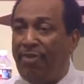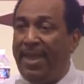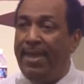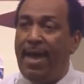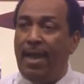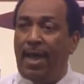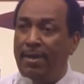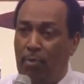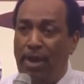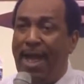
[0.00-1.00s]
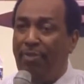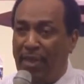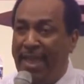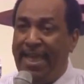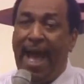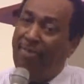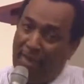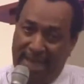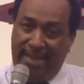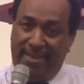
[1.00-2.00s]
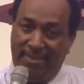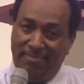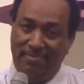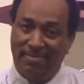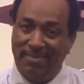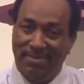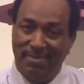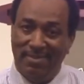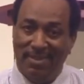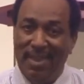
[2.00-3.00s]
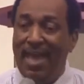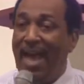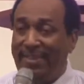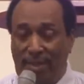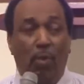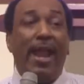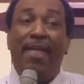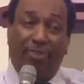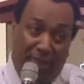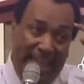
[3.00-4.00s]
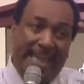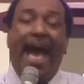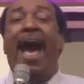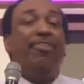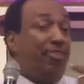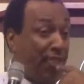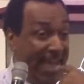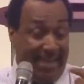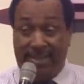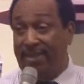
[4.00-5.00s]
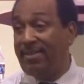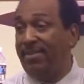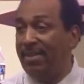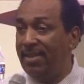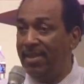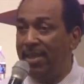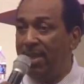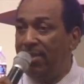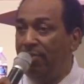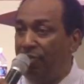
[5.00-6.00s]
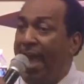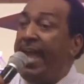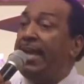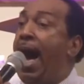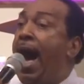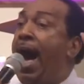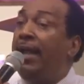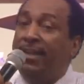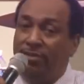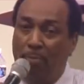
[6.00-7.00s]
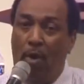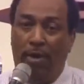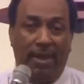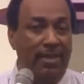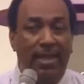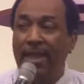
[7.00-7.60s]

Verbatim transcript: I thank God. When I think, I think. I said, when I think, I think. Thank God this morning.